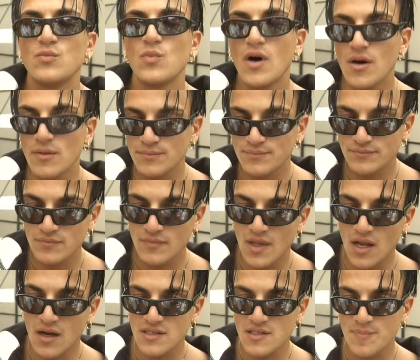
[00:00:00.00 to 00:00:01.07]
Well,
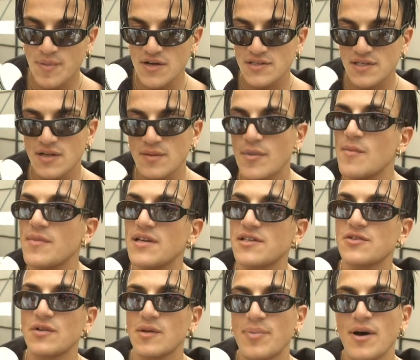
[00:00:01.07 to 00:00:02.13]
I suppose at the moment
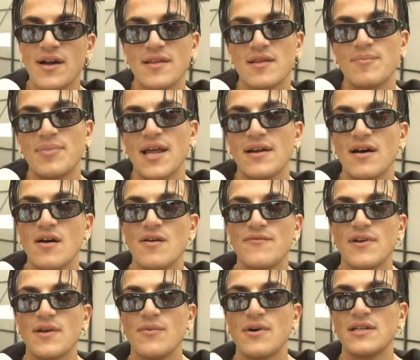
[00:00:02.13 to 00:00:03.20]
it's all a part of the plan of
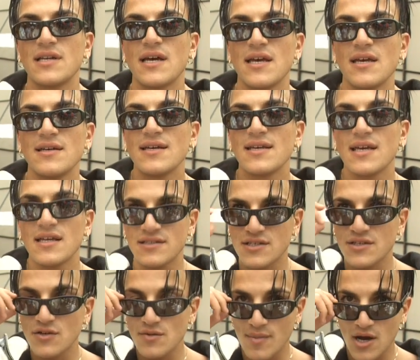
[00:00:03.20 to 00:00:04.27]
hopefully one day getting
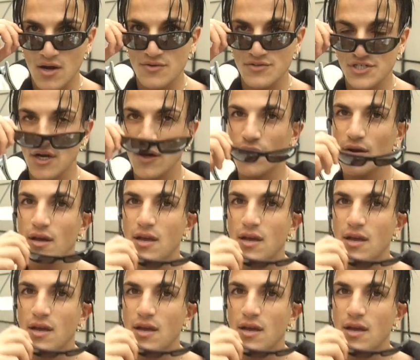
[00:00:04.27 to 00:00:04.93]
to do my own show.